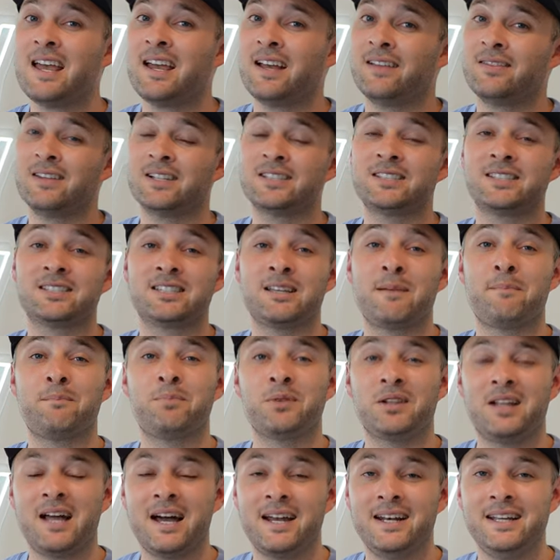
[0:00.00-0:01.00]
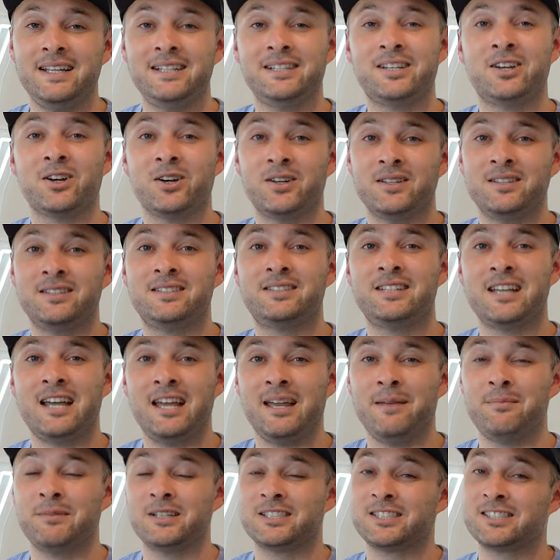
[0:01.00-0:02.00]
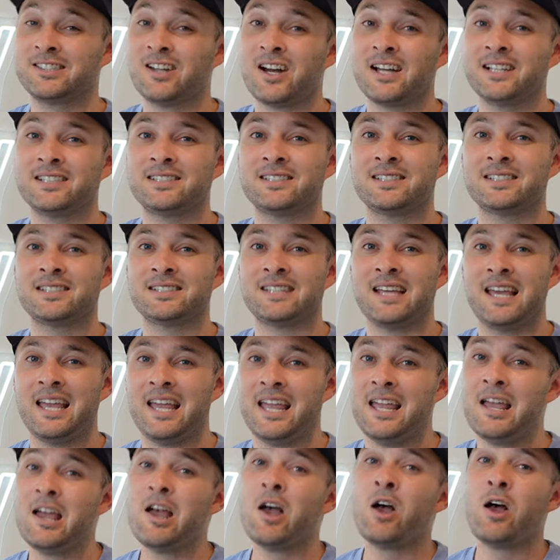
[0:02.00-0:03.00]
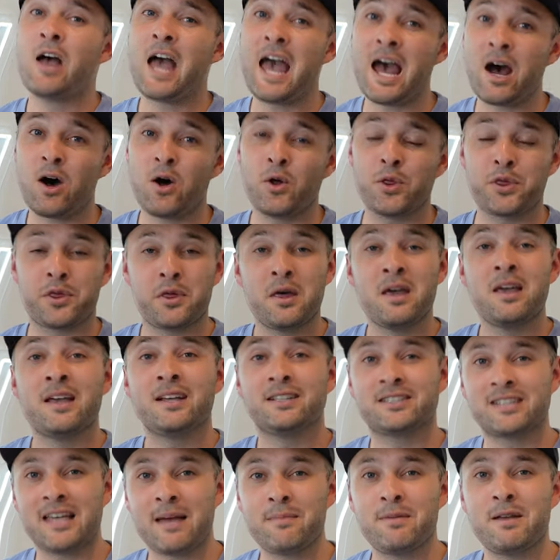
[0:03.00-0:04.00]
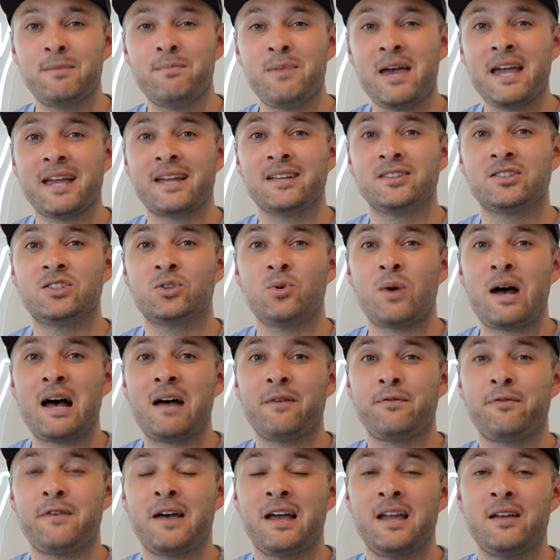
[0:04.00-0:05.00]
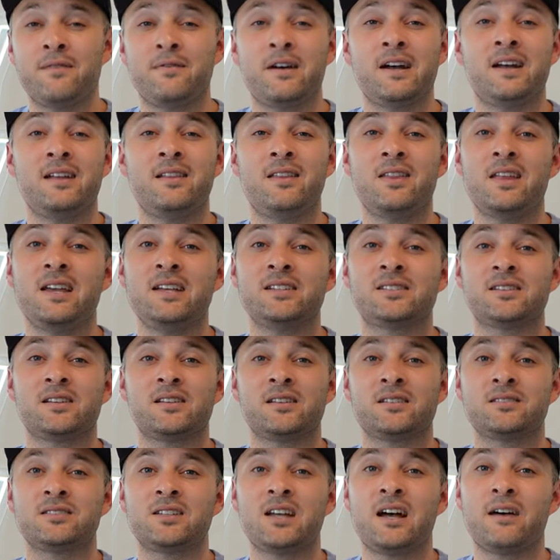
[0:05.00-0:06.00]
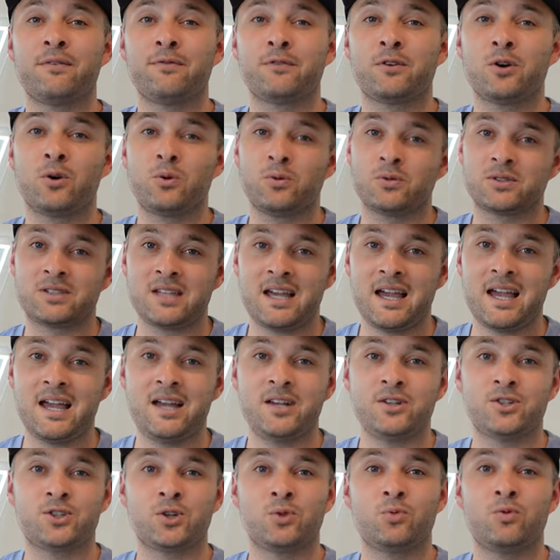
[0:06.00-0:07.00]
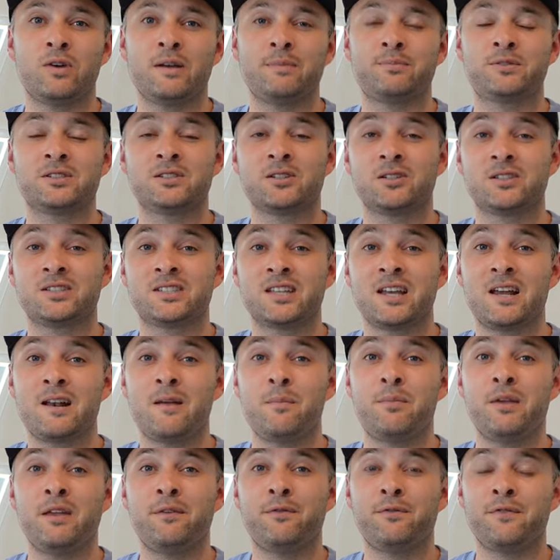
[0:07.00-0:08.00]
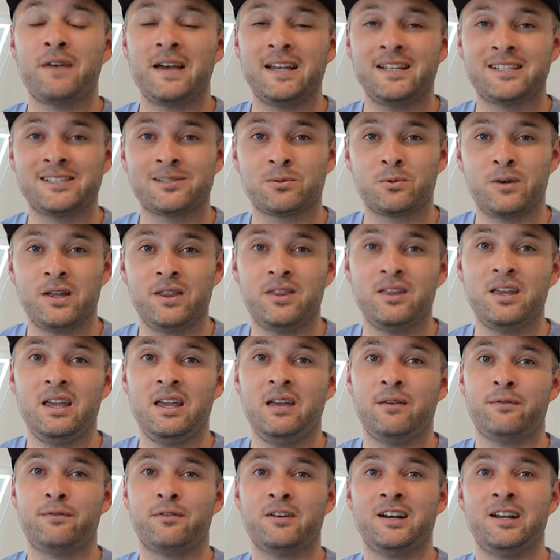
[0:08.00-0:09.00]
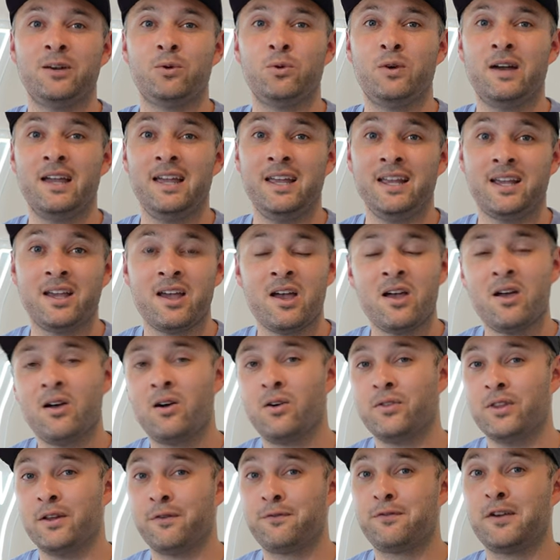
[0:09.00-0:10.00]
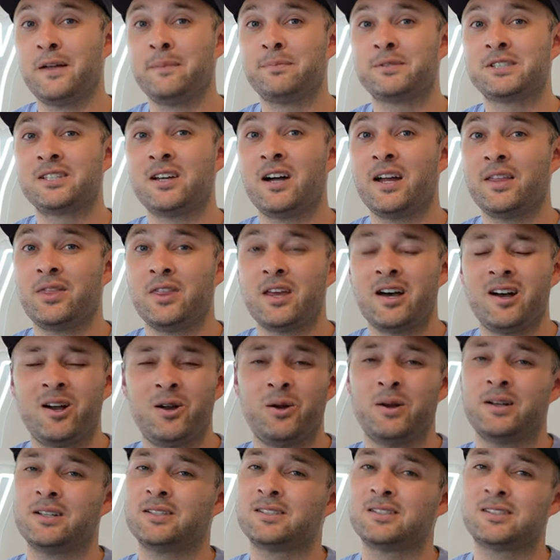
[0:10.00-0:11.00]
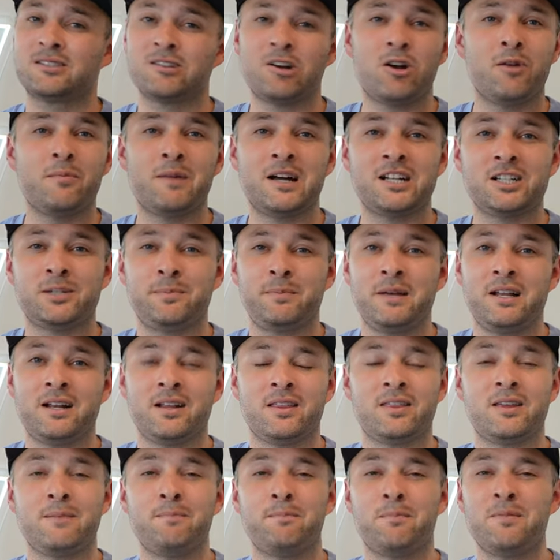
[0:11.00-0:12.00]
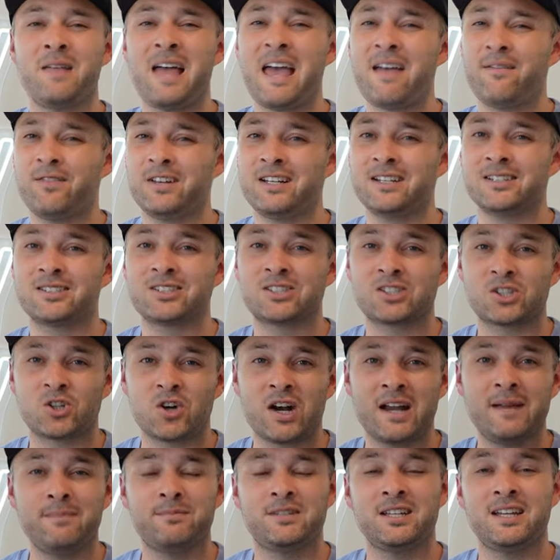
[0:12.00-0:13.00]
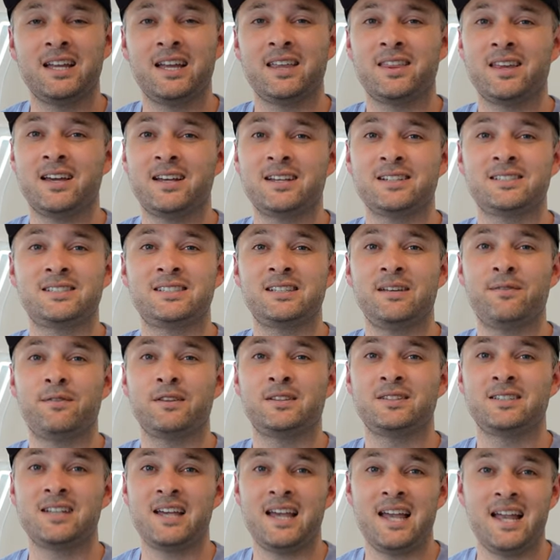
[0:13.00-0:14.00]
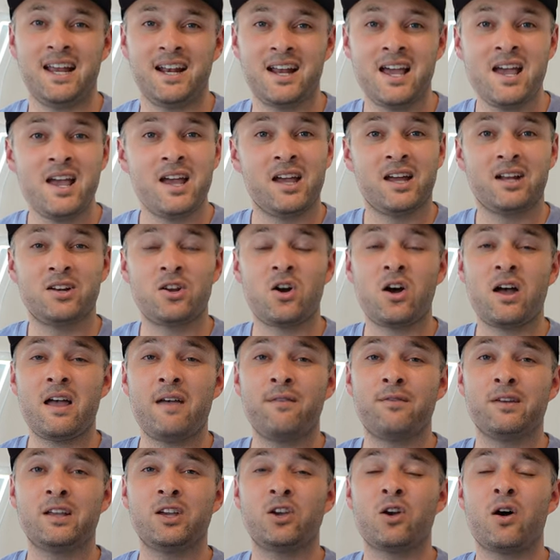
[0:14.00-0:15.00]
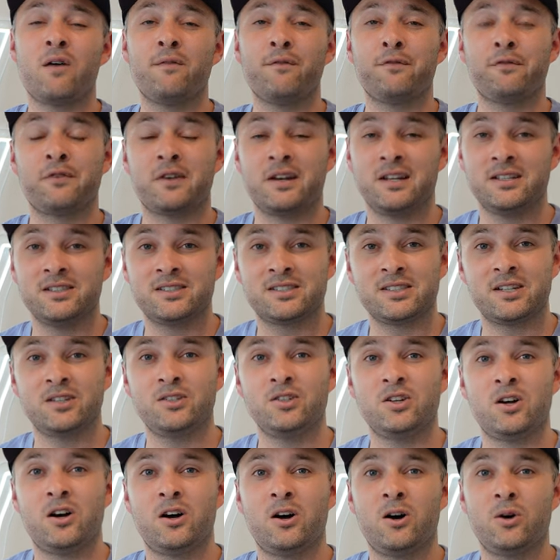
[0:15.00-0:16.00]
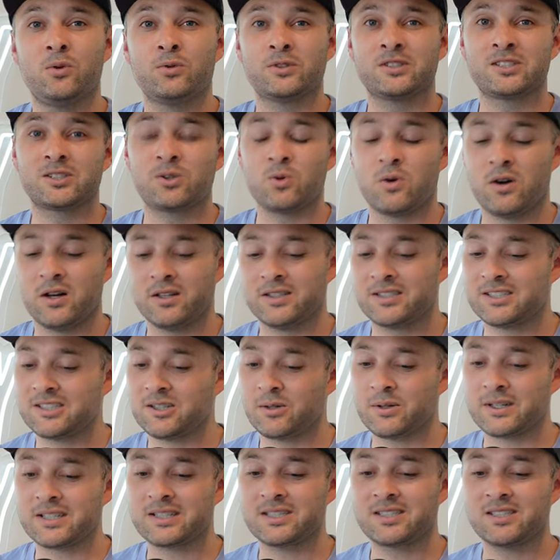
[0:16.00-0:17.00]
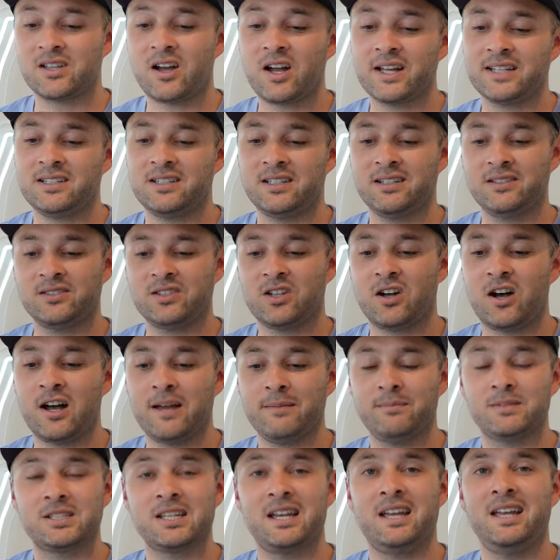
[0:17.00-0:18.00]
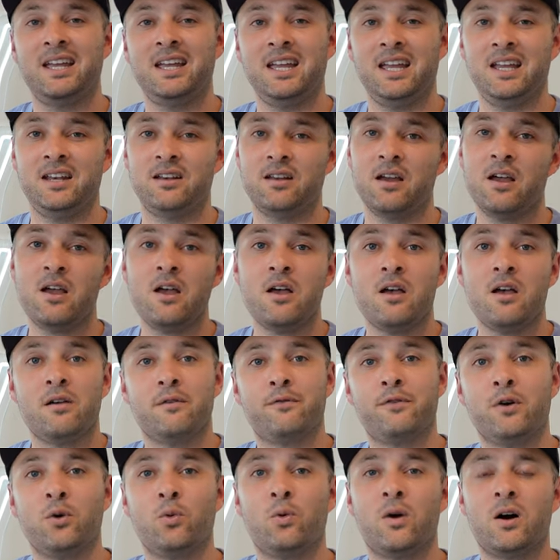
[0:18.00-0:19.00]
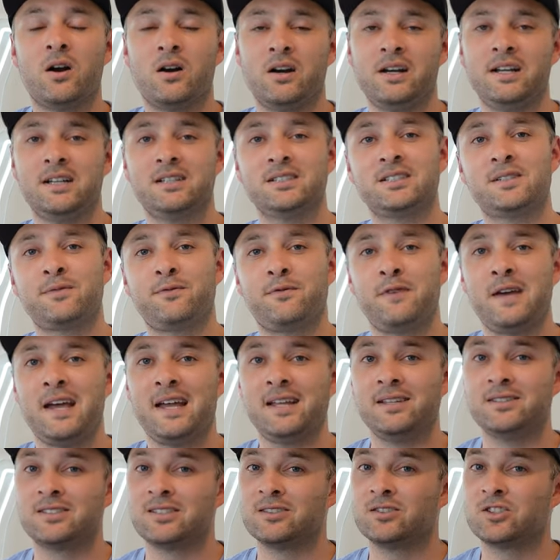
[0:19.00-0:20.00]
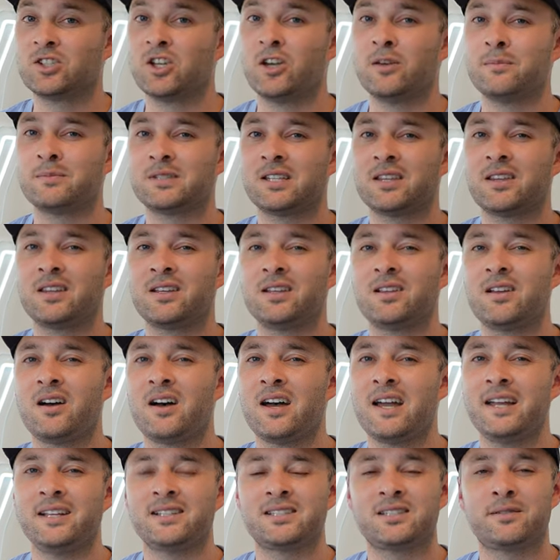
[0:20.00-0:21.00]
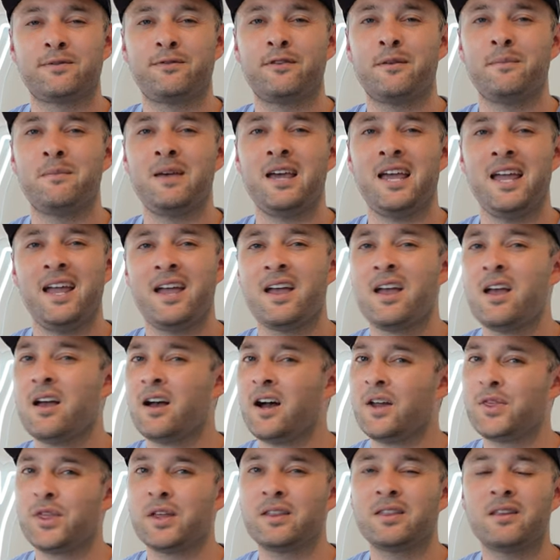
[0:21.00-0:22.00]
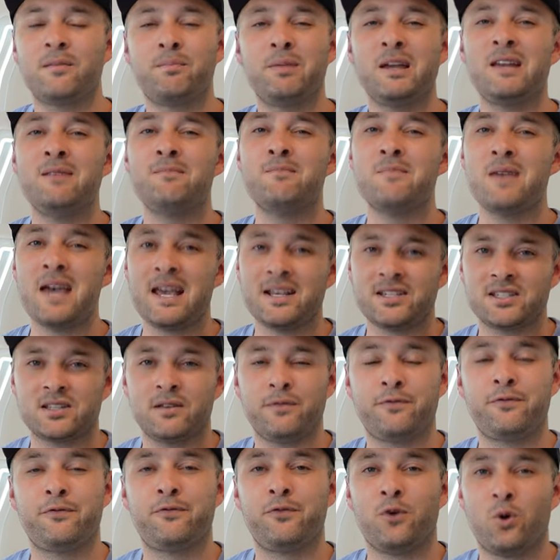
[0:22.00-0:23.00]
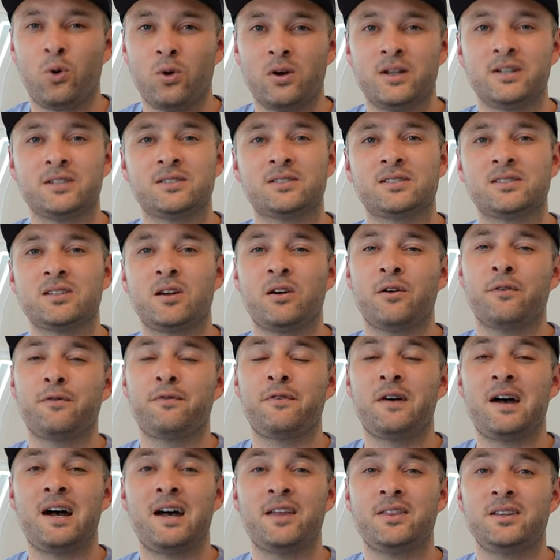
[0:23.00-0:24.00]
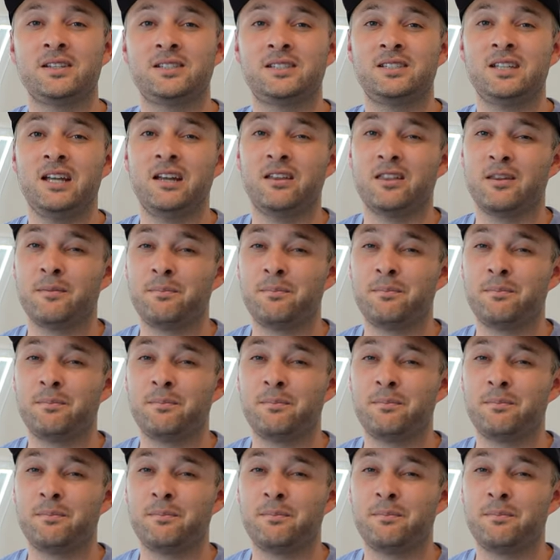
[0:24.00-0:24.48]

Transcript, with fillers: And this is a bloody good team. It's nice to see health. It's coming back into our favour, and these are the tough calls that Andrew Webster is going to be faced with every week. On the flip side, though, it's so much better than having to scrape together a 17 and not having confidence in your whole squad. So exciting times ahead for Warriors fans. In terms of the Knights, for me, I think they've been massive fallers so far this year.